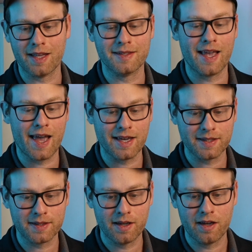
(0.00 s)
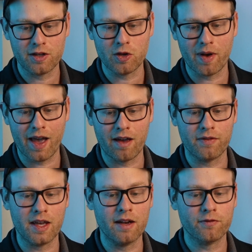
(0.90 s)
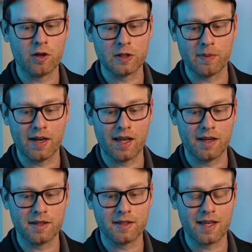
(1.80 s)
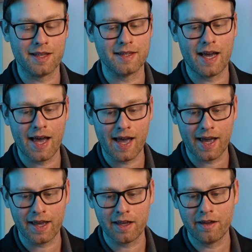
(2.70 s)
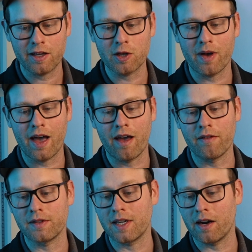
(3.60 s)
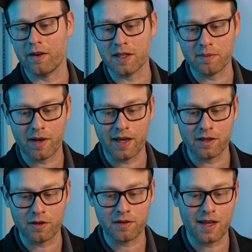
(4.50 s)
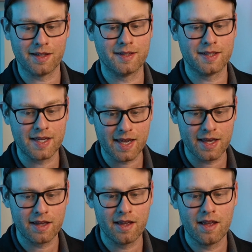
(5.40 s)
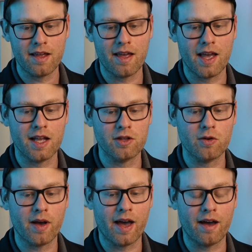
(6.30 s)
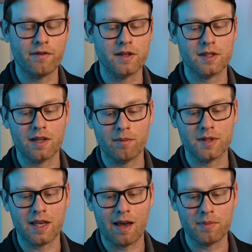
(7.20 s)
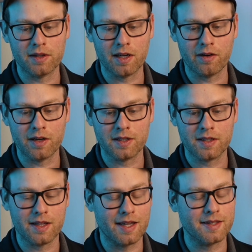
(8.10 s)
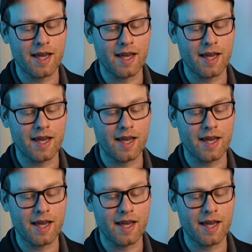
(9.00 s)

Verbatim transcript: that's S, you have infraspinatus, that's I, you have teres minor, that's T, and you have subscapularis, that's